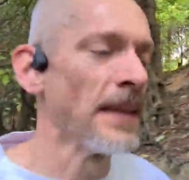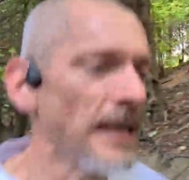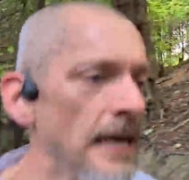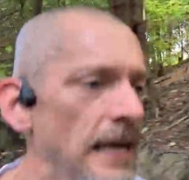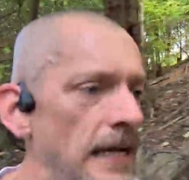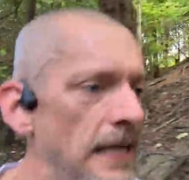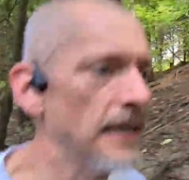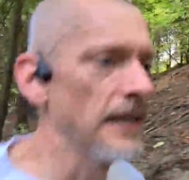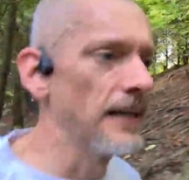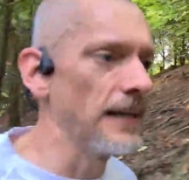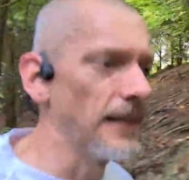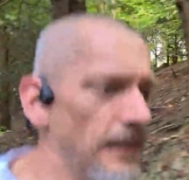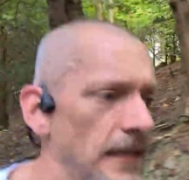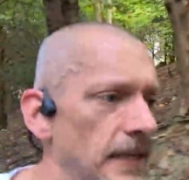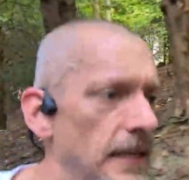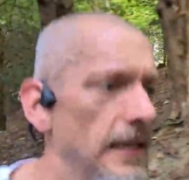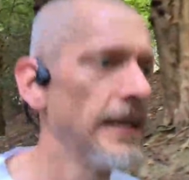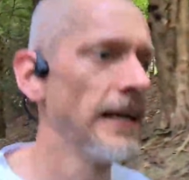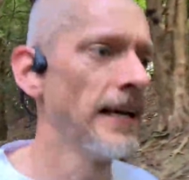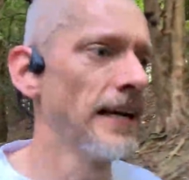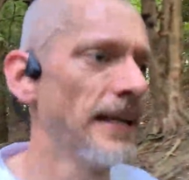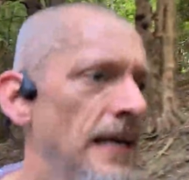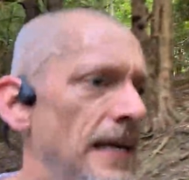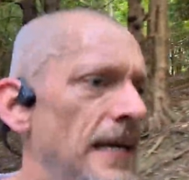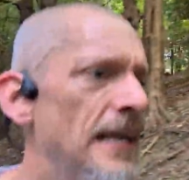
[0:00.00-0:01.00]

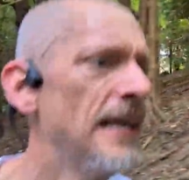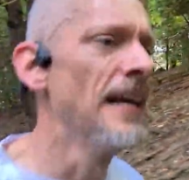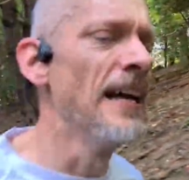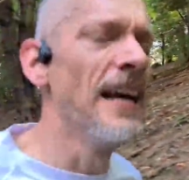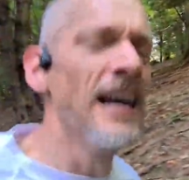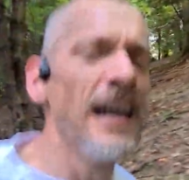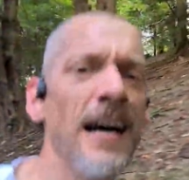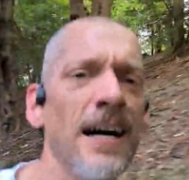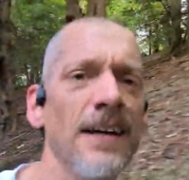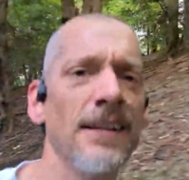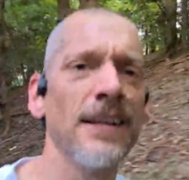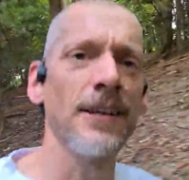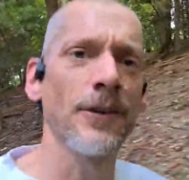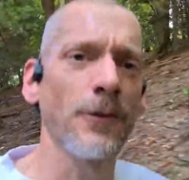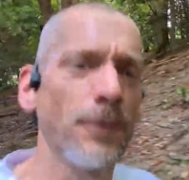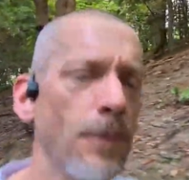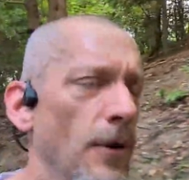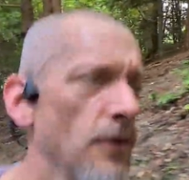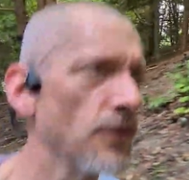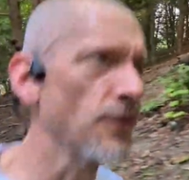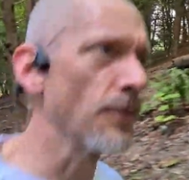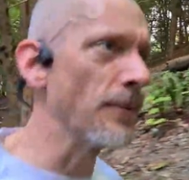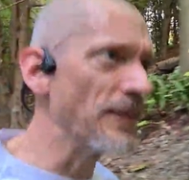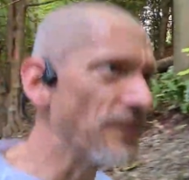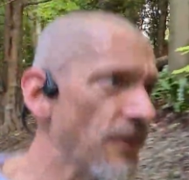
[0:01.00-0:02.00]
I think it's
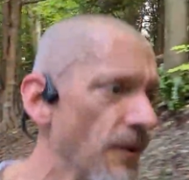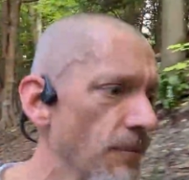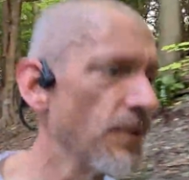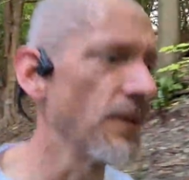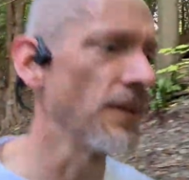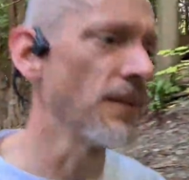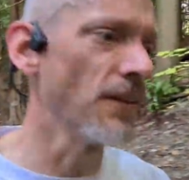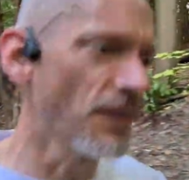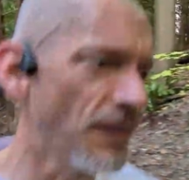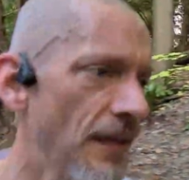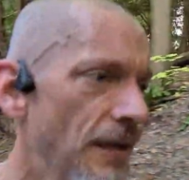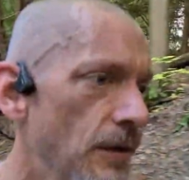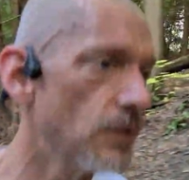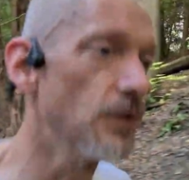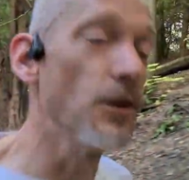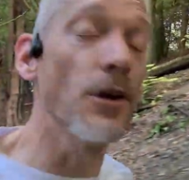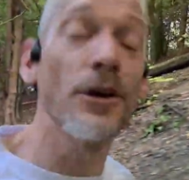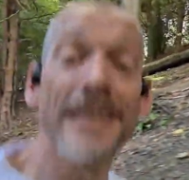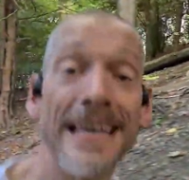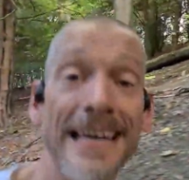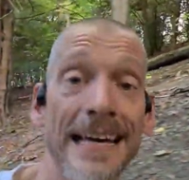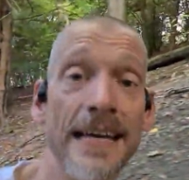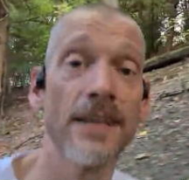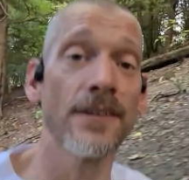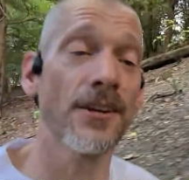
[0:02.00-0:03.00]
possibly something that they'll look
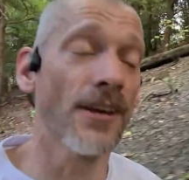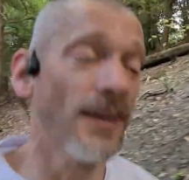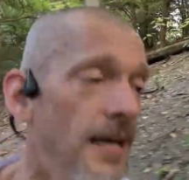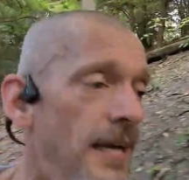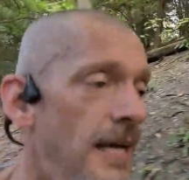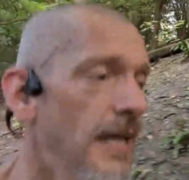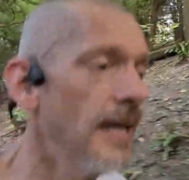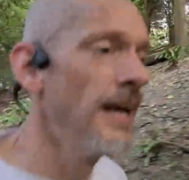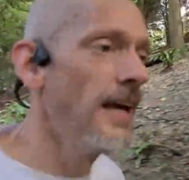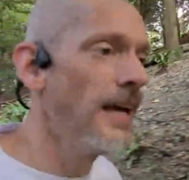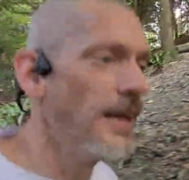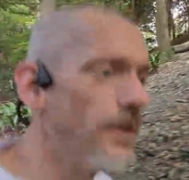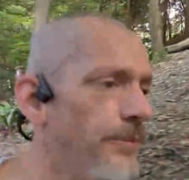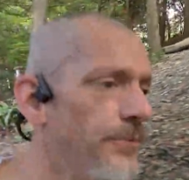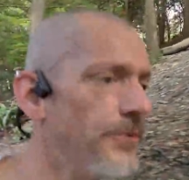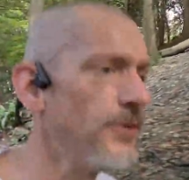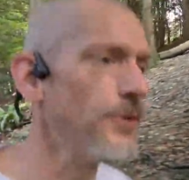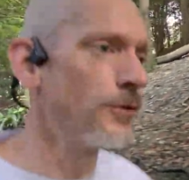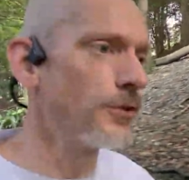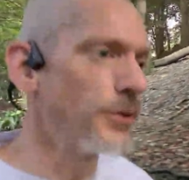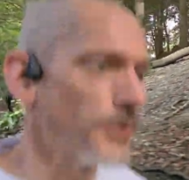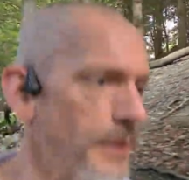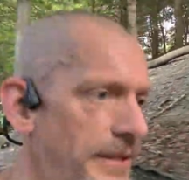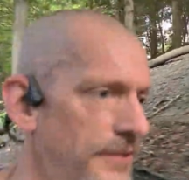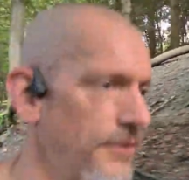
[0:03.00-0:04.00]
at in
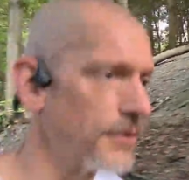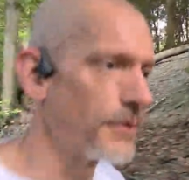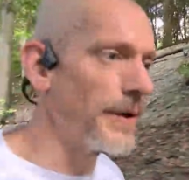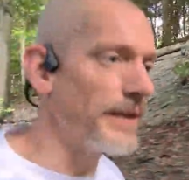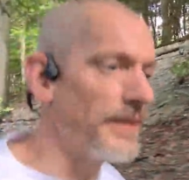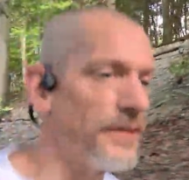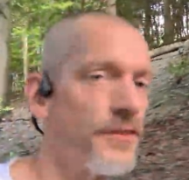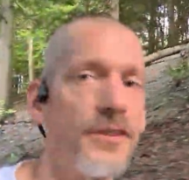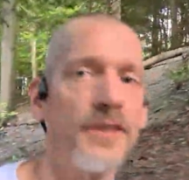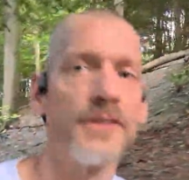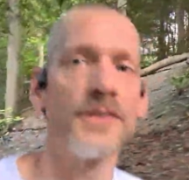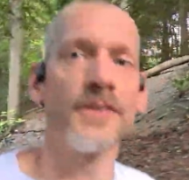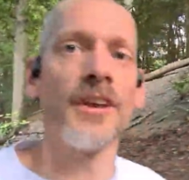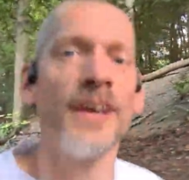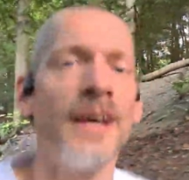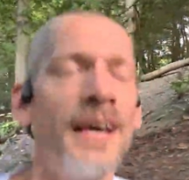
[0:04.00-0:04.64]
future iterations.